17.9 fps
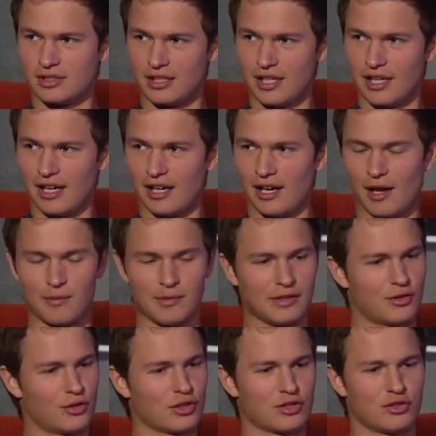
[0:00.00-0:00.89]
Yeah, I
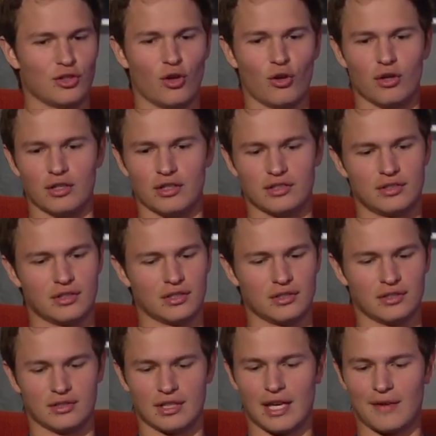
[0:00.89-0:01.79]
mean, Chris Nolan just
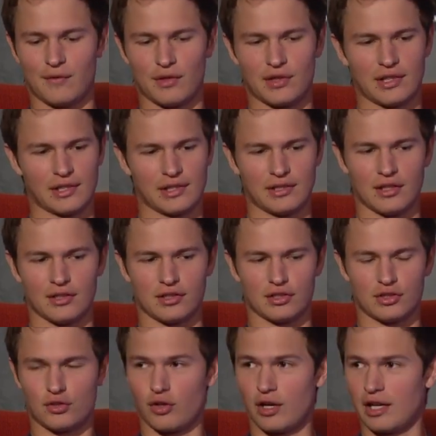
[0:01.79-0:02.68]
does, everything he does
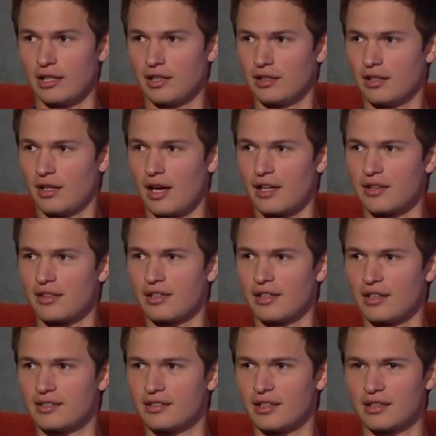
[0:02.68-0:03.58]
is great. I
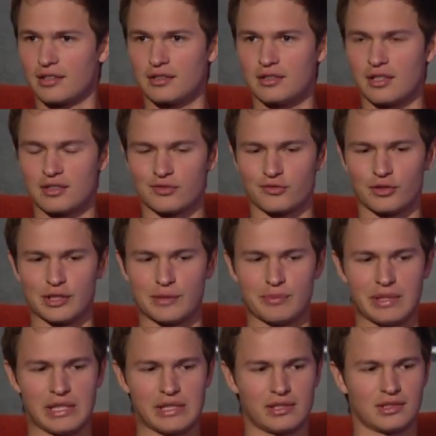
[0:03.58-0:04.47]
think it's like he doesn't really
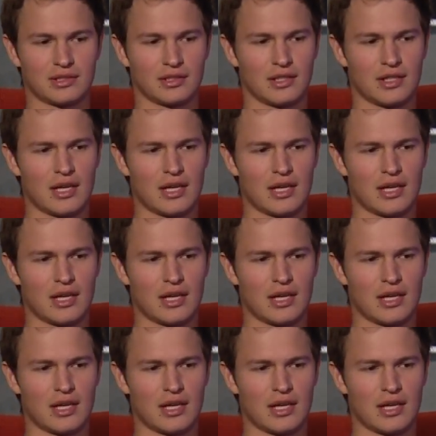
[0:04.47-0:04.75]
miss.